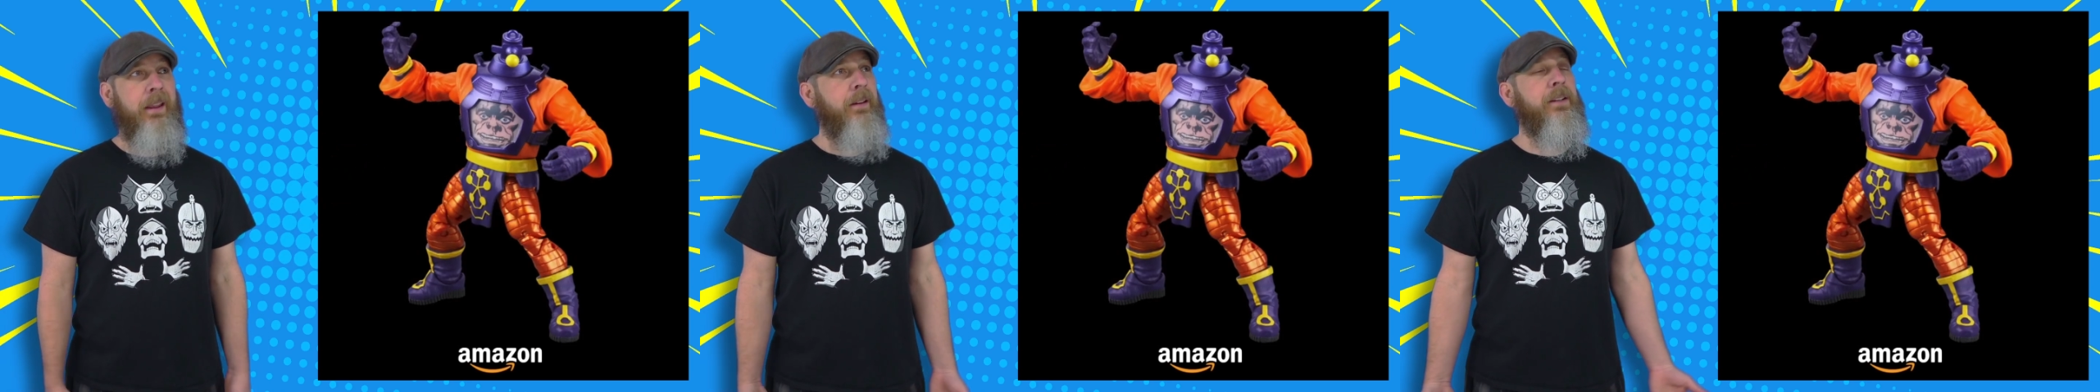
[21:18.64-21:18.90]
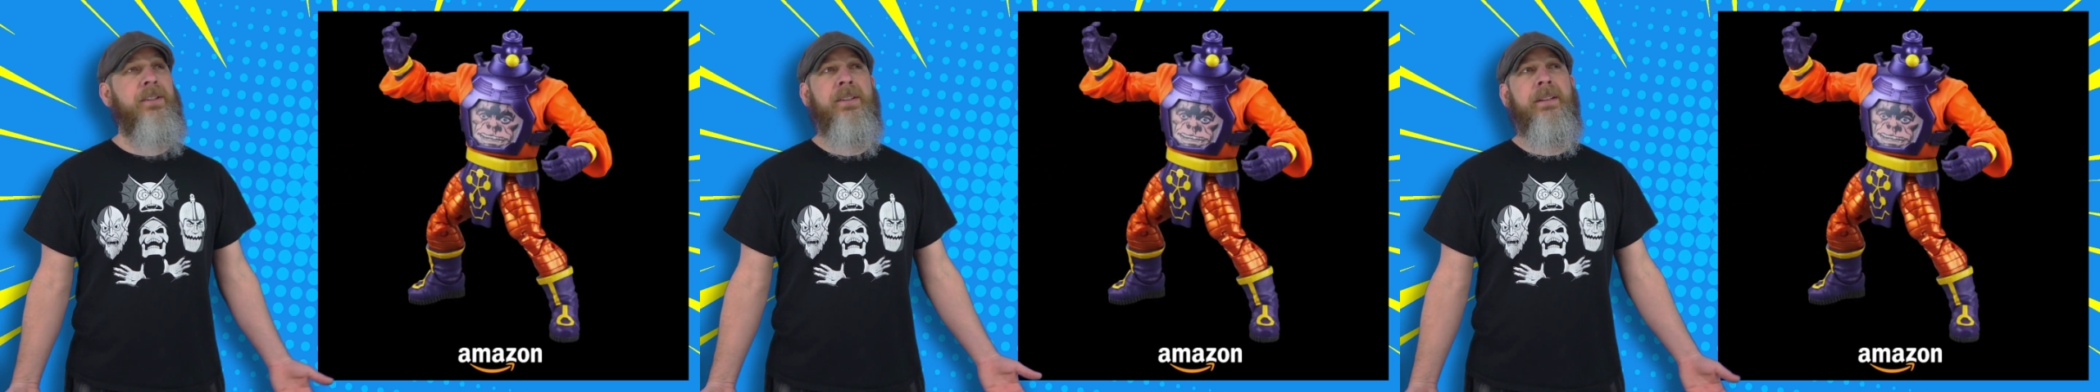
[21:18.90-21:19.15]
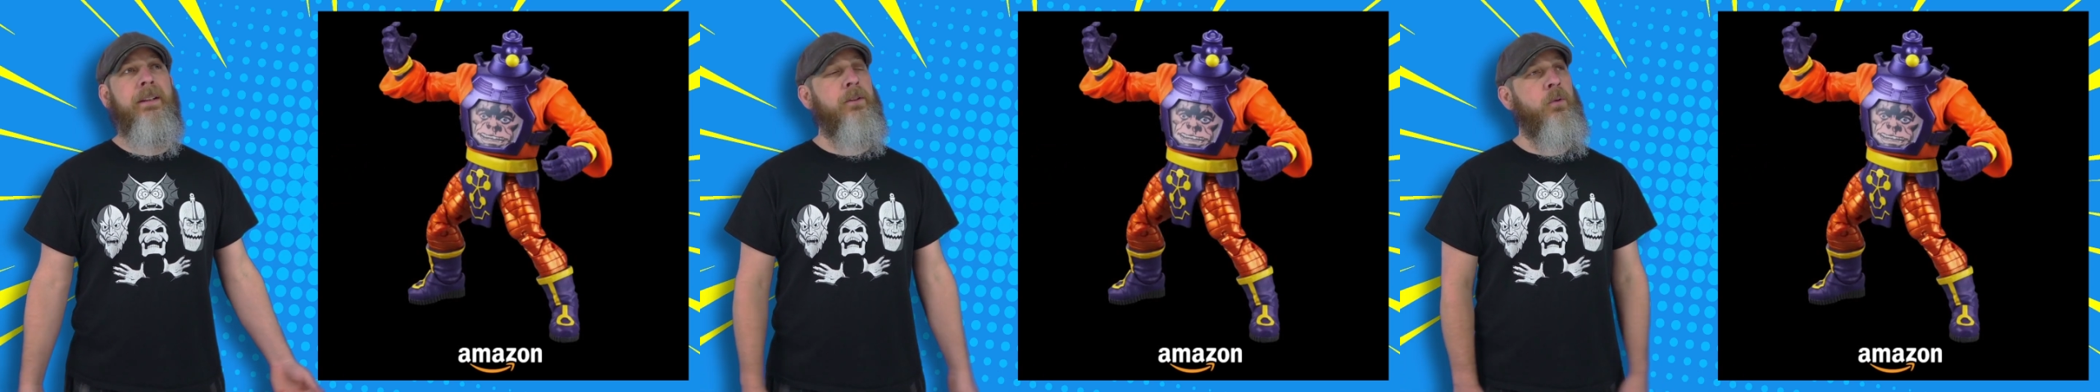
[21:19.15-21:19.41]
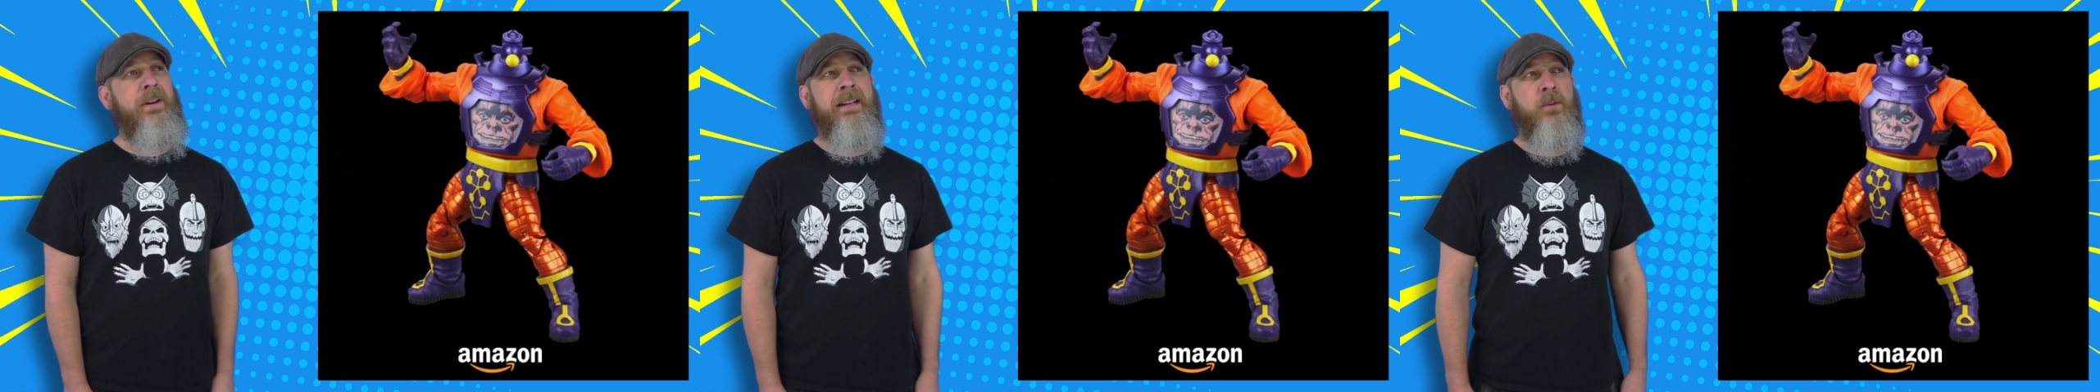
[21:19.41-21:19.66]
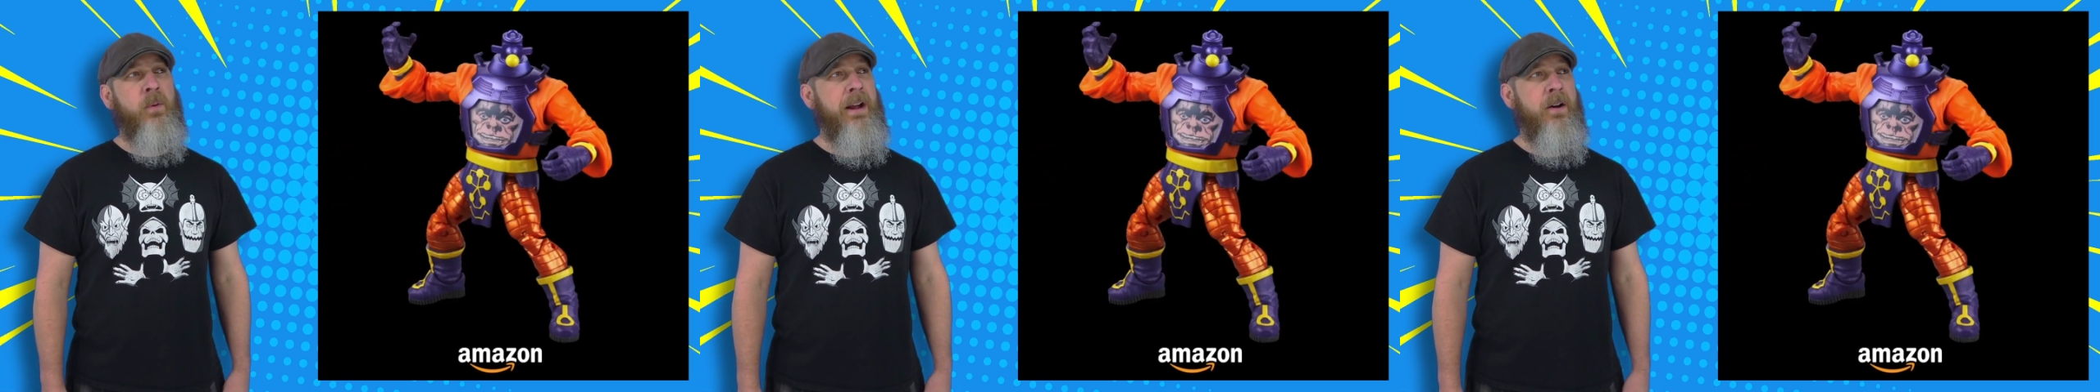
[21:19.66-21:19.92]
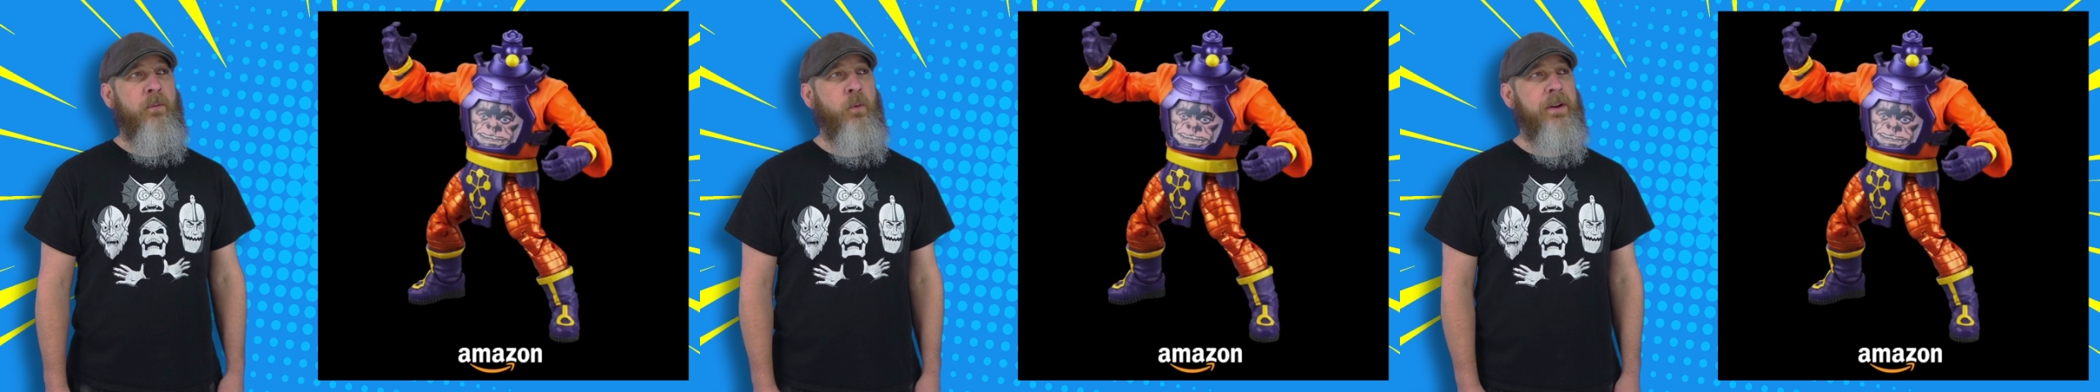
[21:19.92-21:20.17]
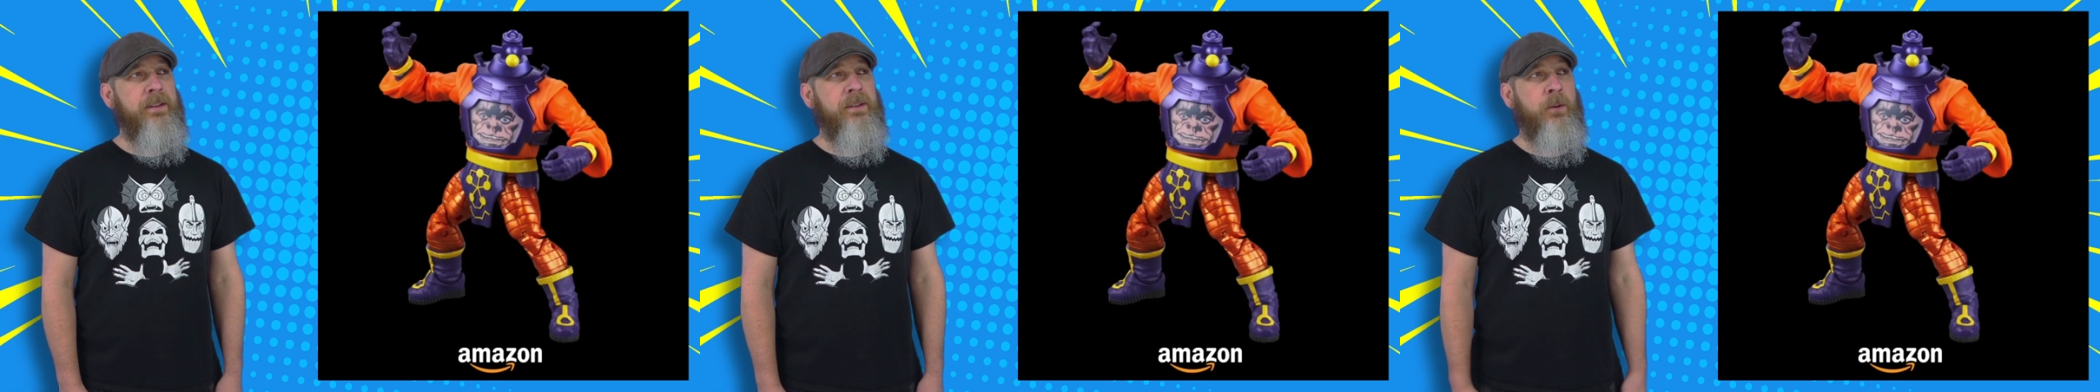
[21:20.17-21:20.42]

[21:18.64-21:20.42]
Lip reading: Because 2012 was